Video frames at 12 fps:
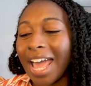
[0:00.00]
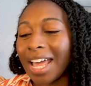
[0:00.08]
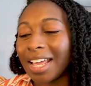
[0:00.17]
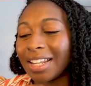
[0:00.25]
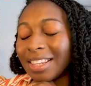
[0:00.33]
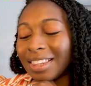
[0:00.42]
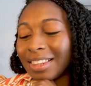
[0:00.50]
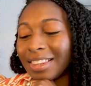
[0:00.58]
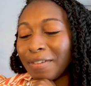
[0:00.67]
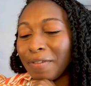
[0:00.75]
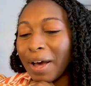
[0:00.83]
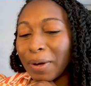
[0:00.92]
And
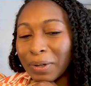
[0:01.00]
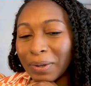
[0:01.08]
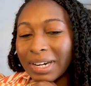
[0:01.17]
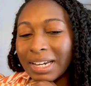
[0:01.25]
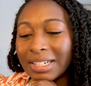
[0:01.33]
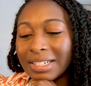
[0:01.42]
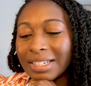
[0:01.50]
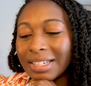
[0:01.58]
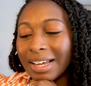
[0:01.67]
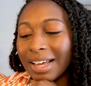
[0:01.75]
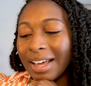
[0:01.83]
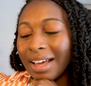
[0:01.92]
the Valkyries,